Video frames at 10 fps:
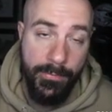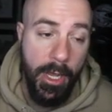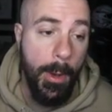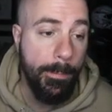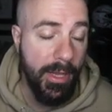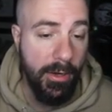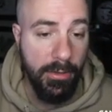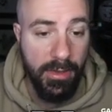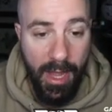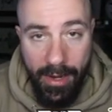a player
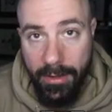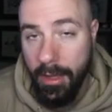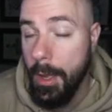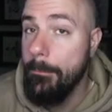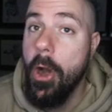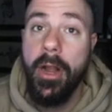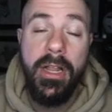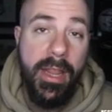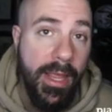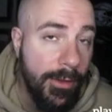like uh, Mark
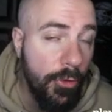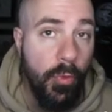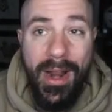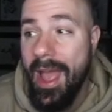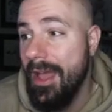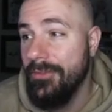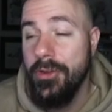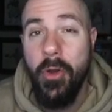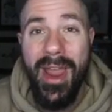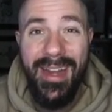Clayton, who would have, you
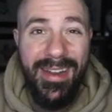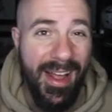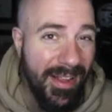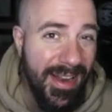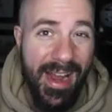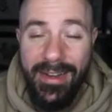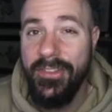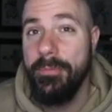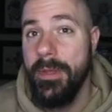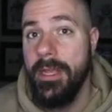know, 89, 90
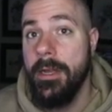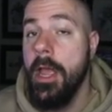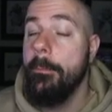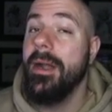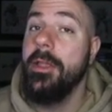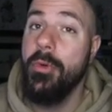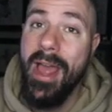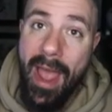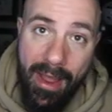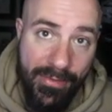speed, but he would
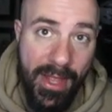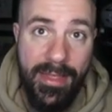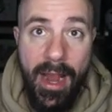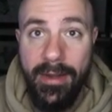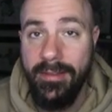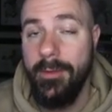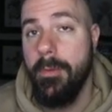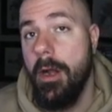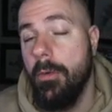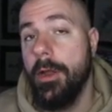have that 90 deep
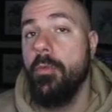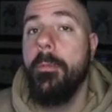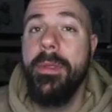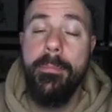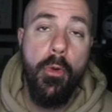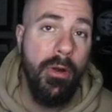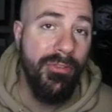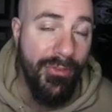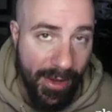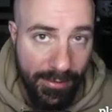route running, will be more
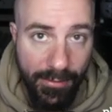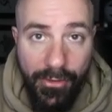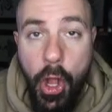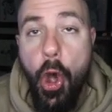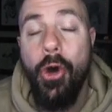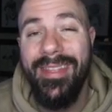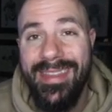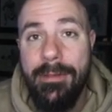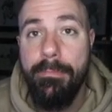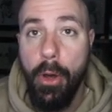effective on
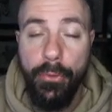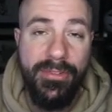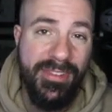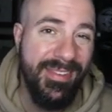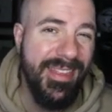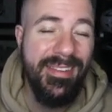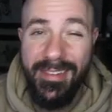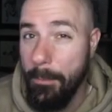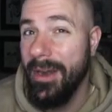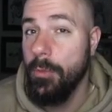deep posts than
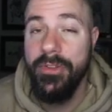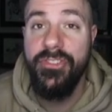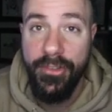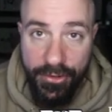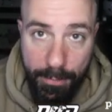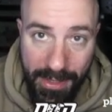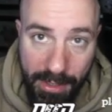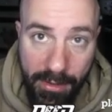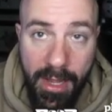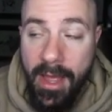somebody with just
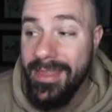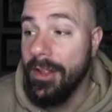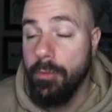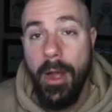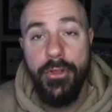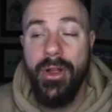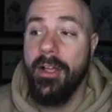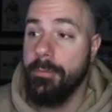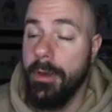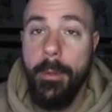speed. That's why you
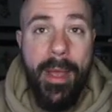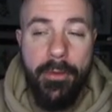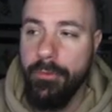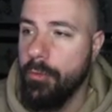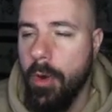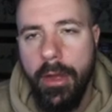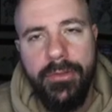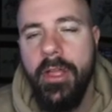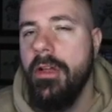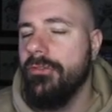guys bring up Henry Ruggs.
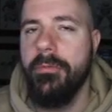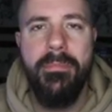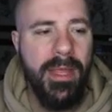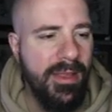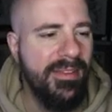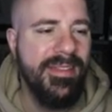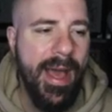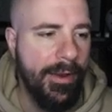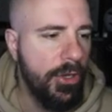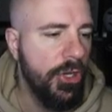For me, he's
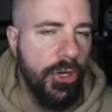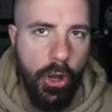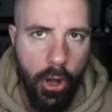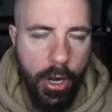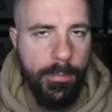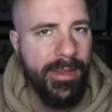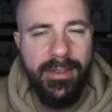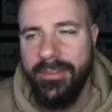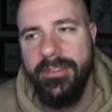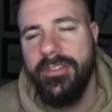not a good card
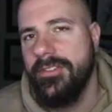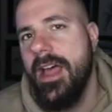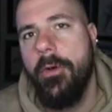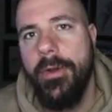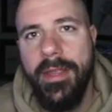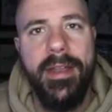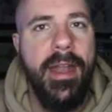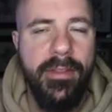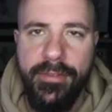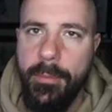because he's just not going to get
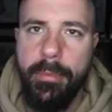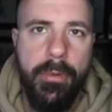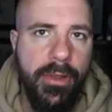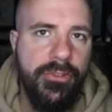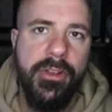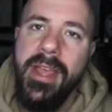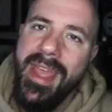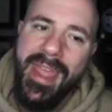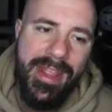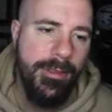any separation
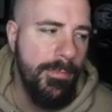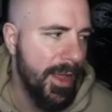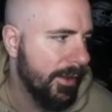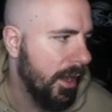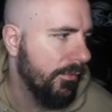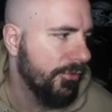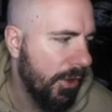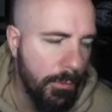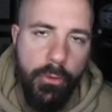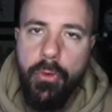in the man coverage.
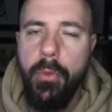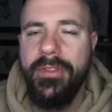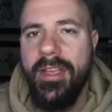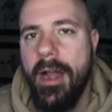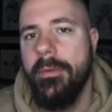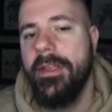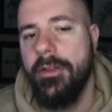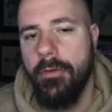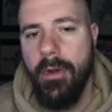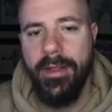I'm cool with Tyreek
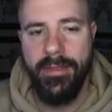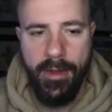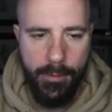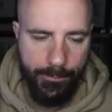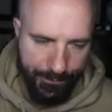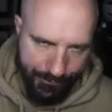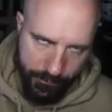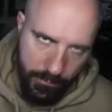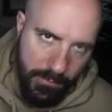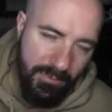Hill right there
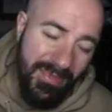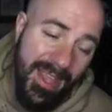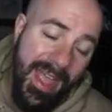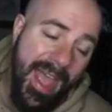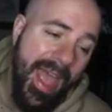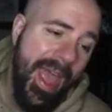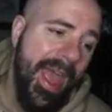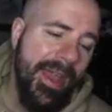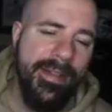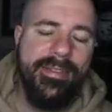
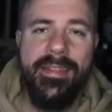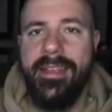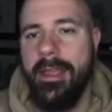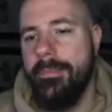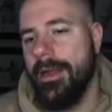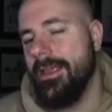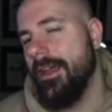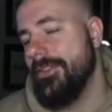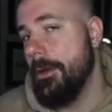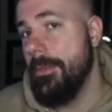and DK
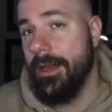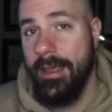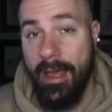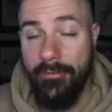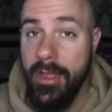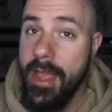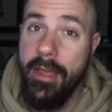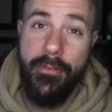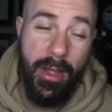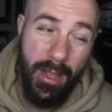Metcalf. Now Metcalf,
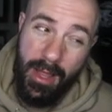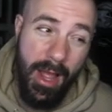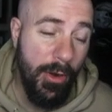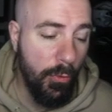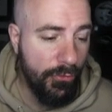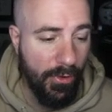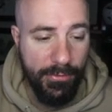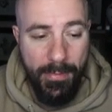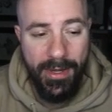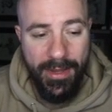if I I don't
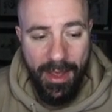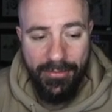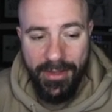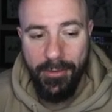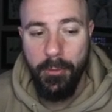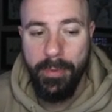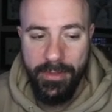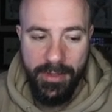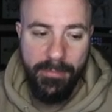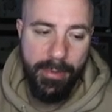trust Metcalf to get open
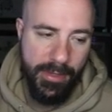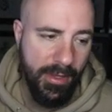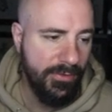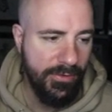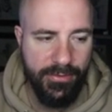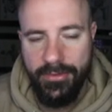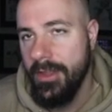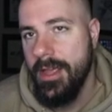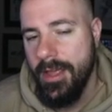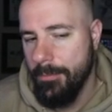deep, but that's just
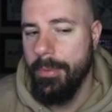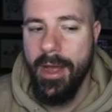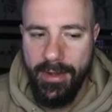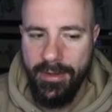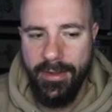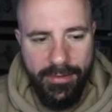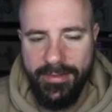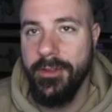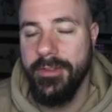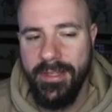but he's
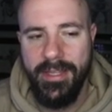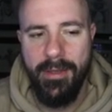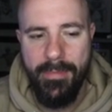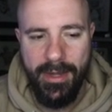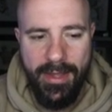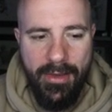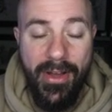still DK Metcalf.